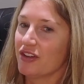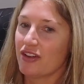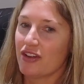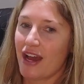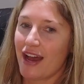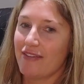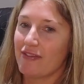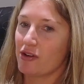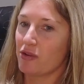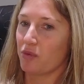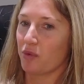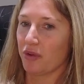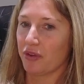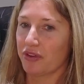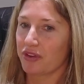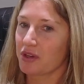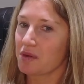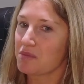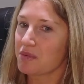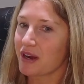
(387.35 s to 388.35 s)
have a really
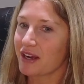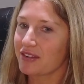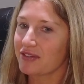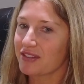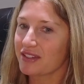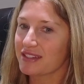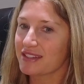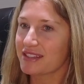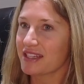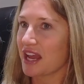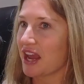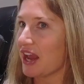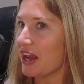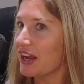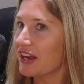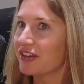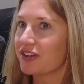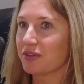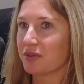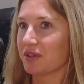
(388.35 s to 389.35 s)
good breakfast
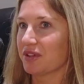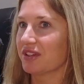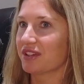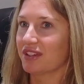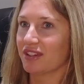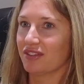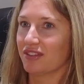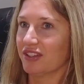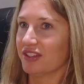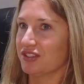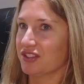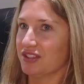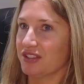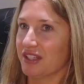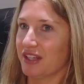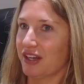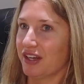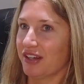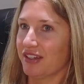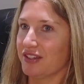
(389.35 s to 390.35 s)
and a really good lunch and dinner.